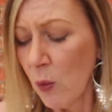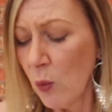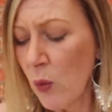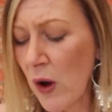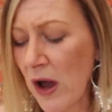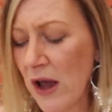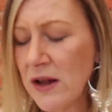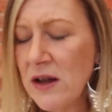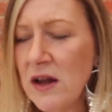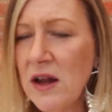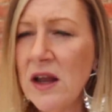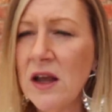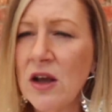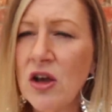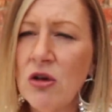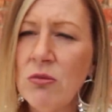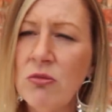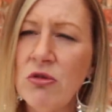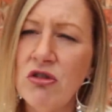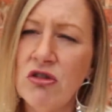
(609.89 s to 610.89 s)
When it
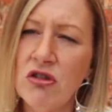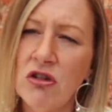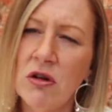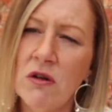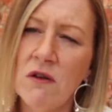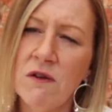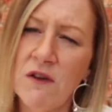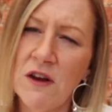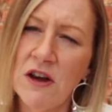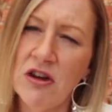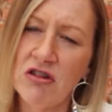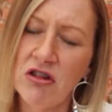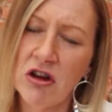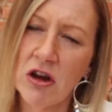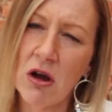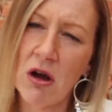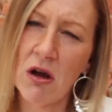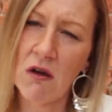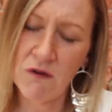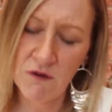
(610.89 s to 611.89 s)
comes to
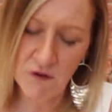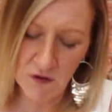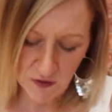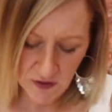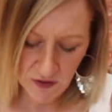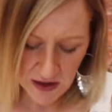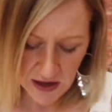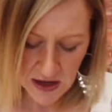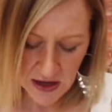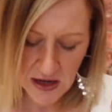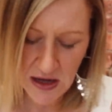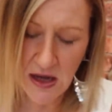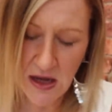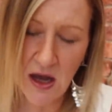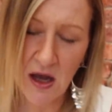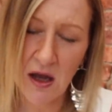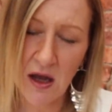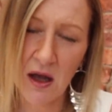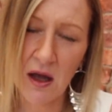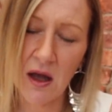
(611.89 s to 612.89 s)
finishing off the